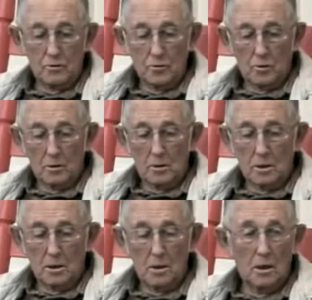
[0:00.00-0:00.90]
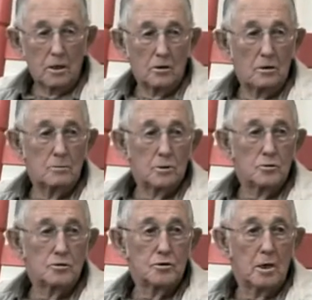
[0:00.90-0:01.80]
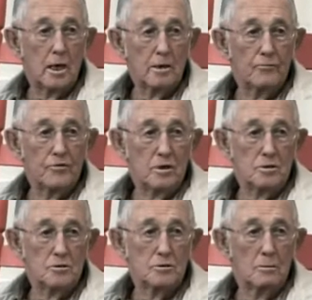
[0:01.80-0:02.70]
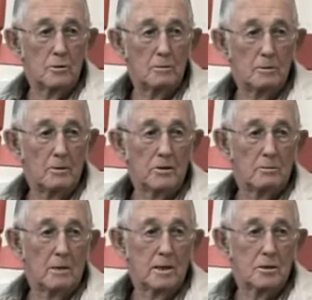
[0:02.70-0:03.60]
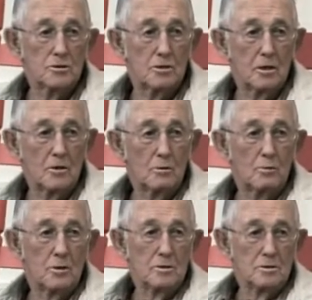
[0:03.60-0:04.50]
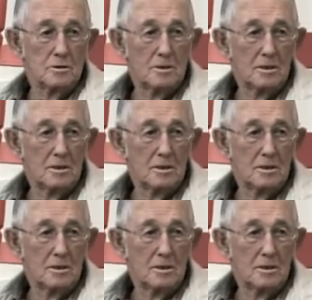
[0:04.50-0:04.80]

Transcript: her daughter and didn't like her because she aggravated us. Sometimes her mother would make us take her with us.